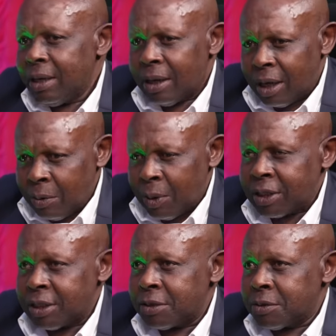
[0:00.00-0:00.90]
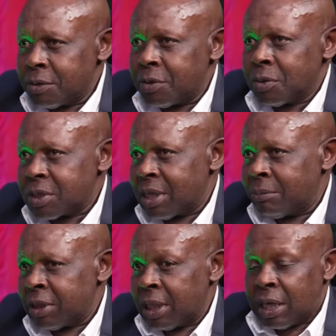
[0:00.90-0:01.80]
I wanted to do
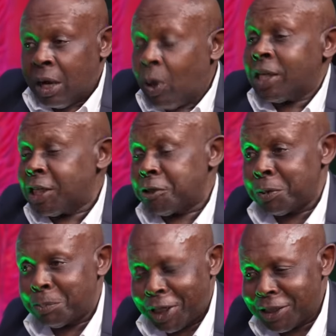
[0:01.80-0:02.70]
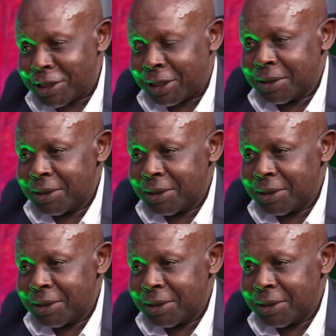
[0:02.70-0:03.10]
something and I wanted to be better,